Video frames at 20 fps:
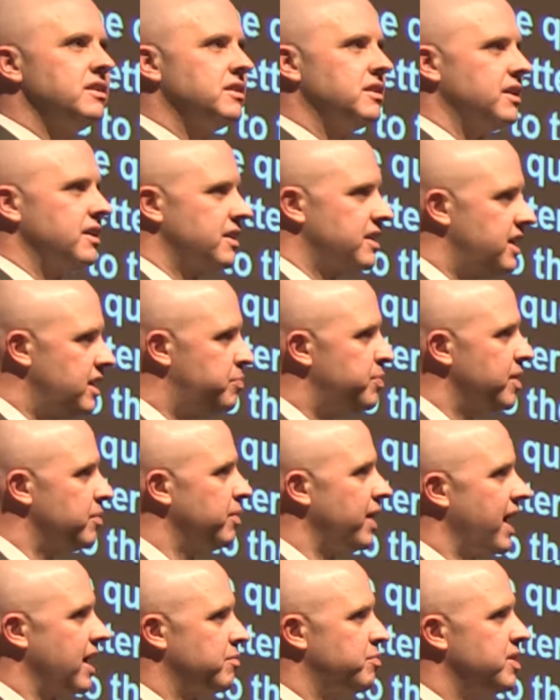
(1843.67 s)
uh, keeping
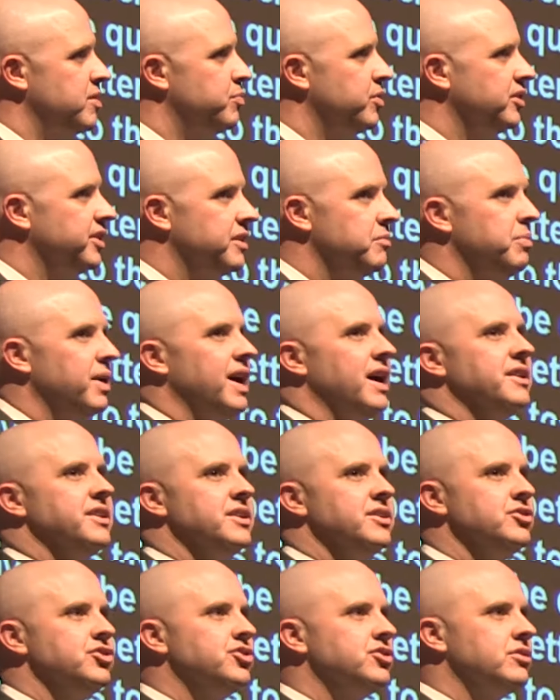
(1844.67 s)
black people in
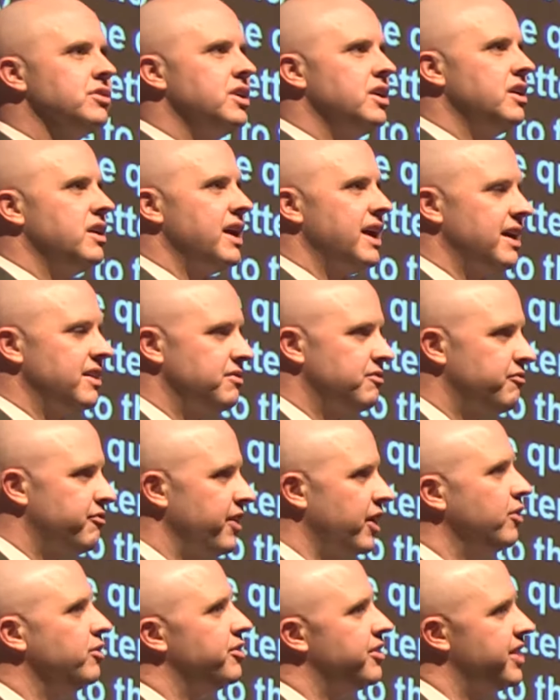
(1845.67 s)
bondage and
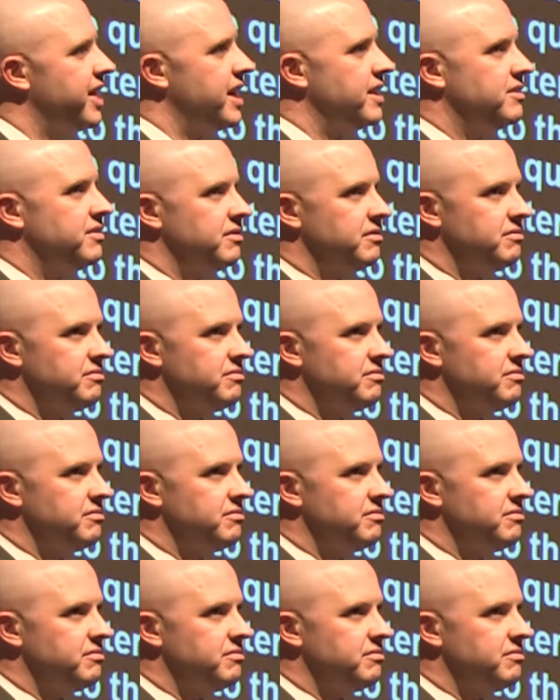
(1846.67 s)
felt that